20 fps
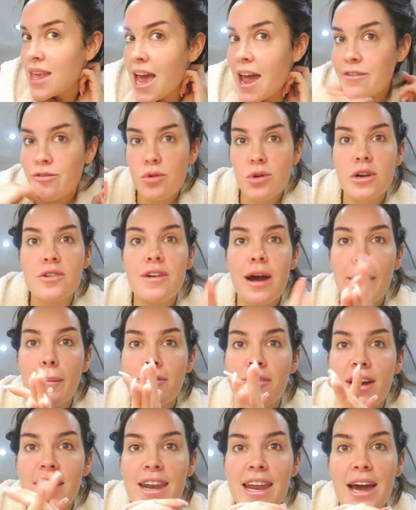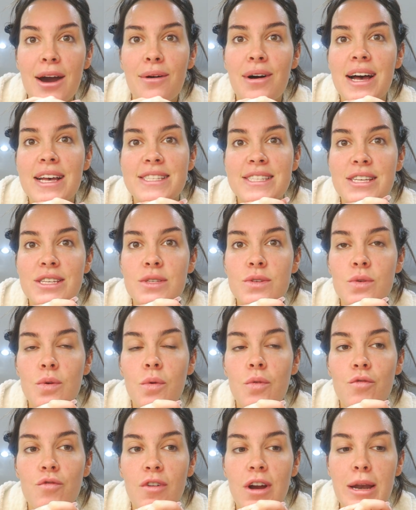everyone around me right now has this
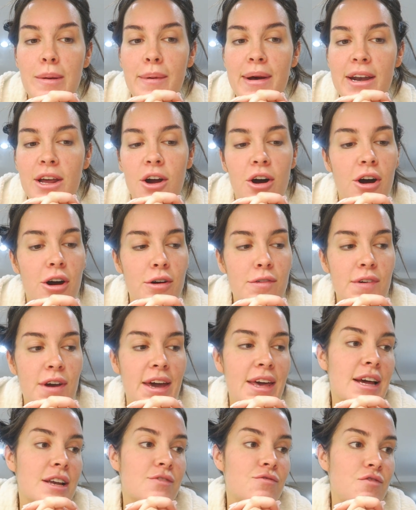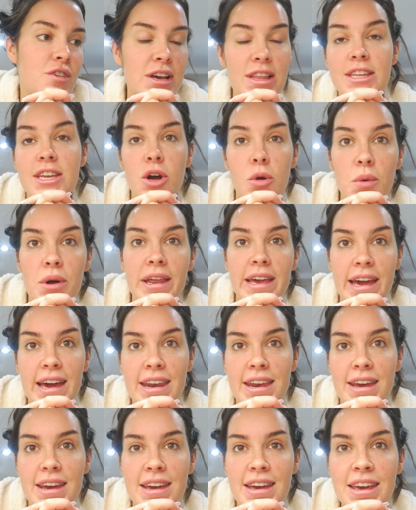really bad cough and really don't want to
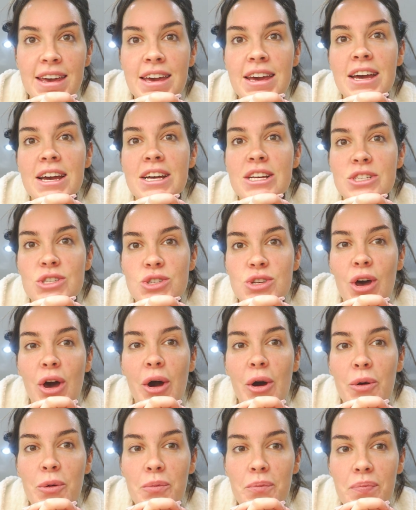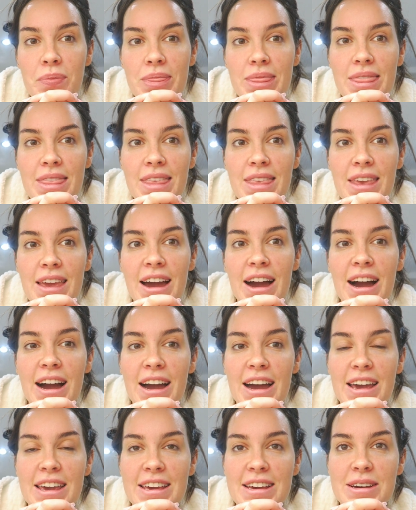get it, so
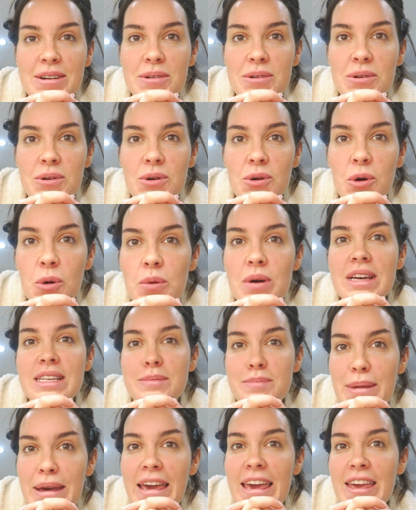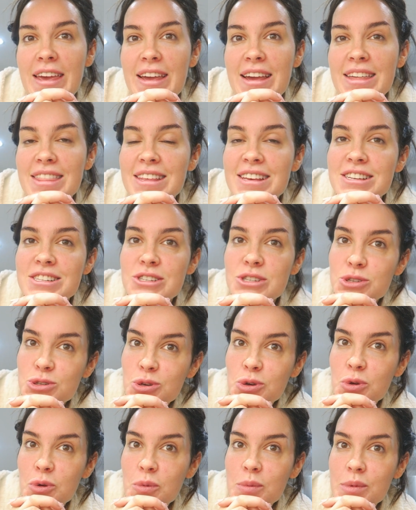I always make this
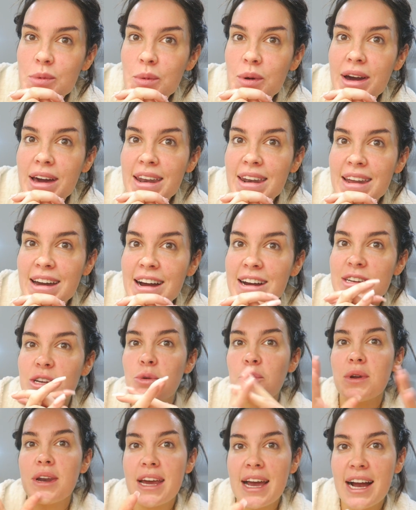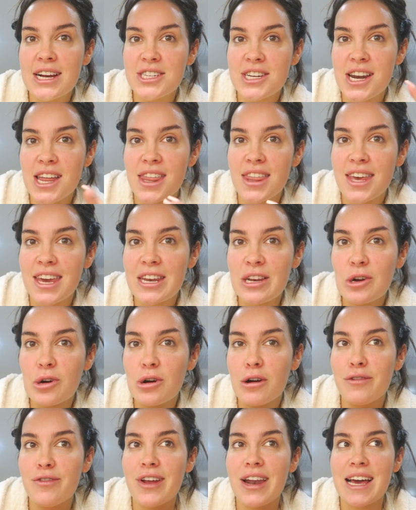soup when I don't want to catch anything or
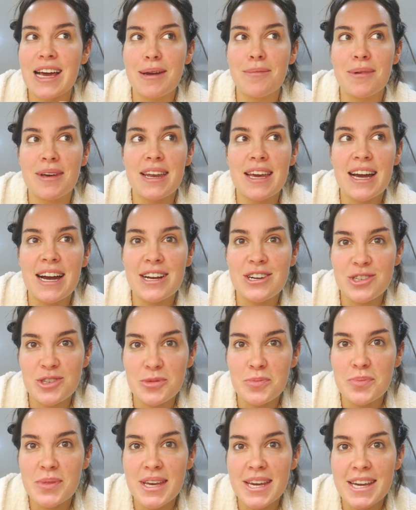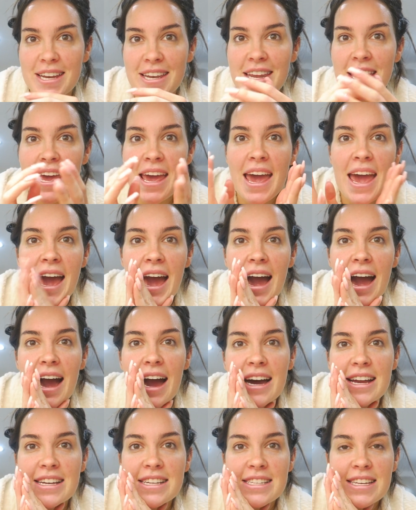I feel like I'm going to catch something.
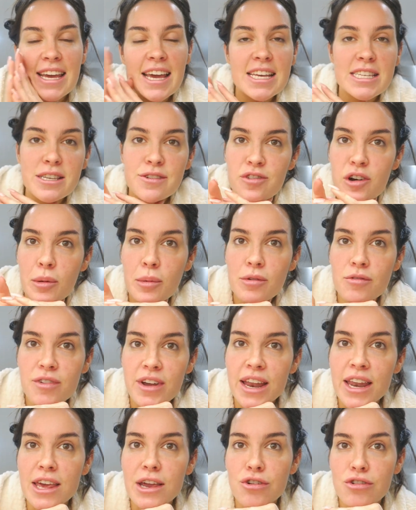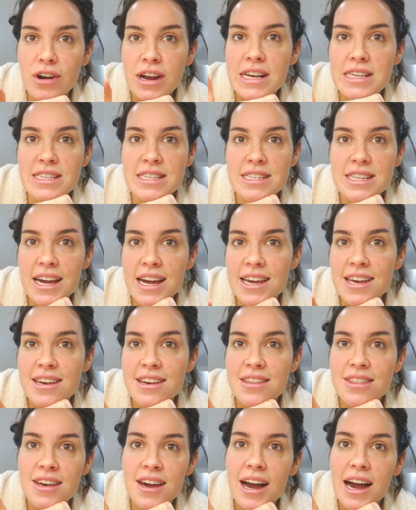And it's from a really crazy
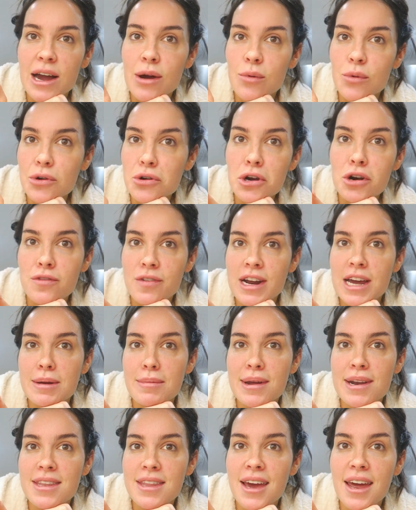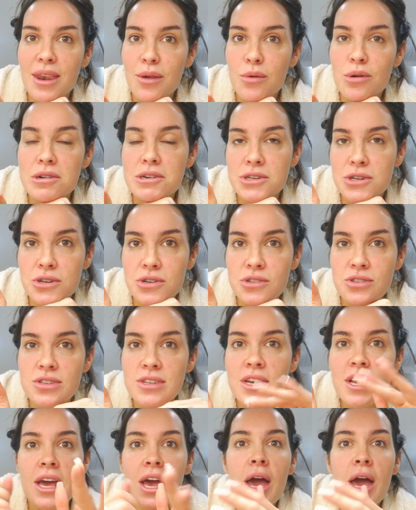diet that I would not recommend that anyone does,